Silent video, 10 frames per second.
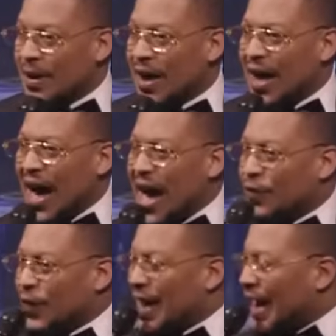I
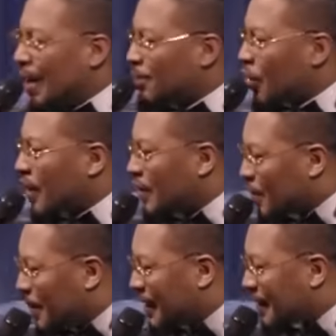feel like I'm talking
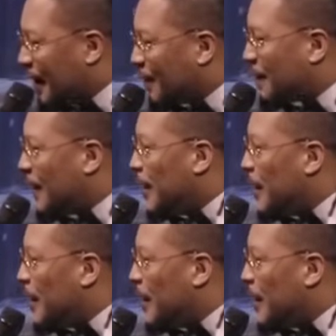to myself.